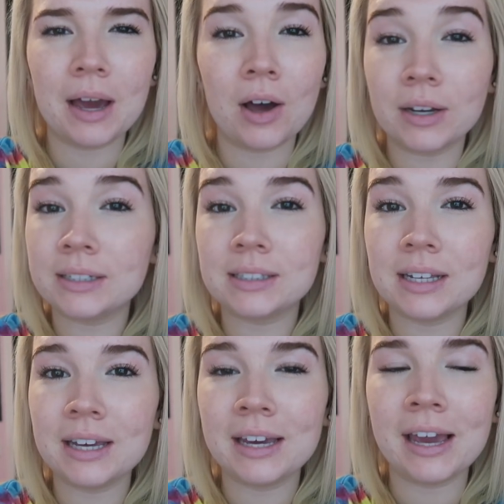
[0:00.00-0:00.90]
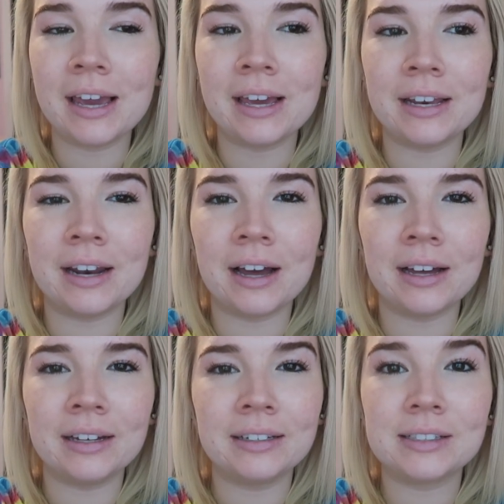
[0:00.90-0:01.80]
honestly, in
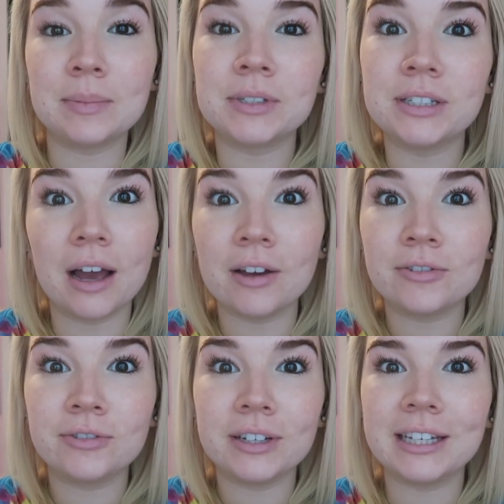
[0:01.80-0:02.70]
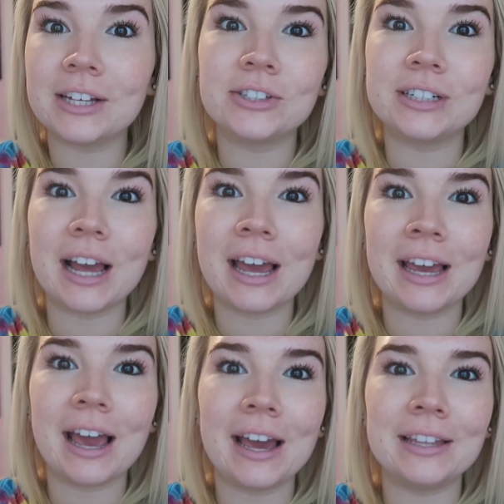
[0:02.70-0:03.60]
some stuff
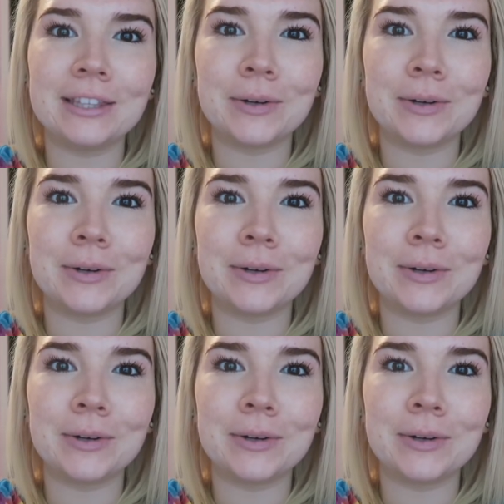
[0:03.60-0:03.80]
yesterday, and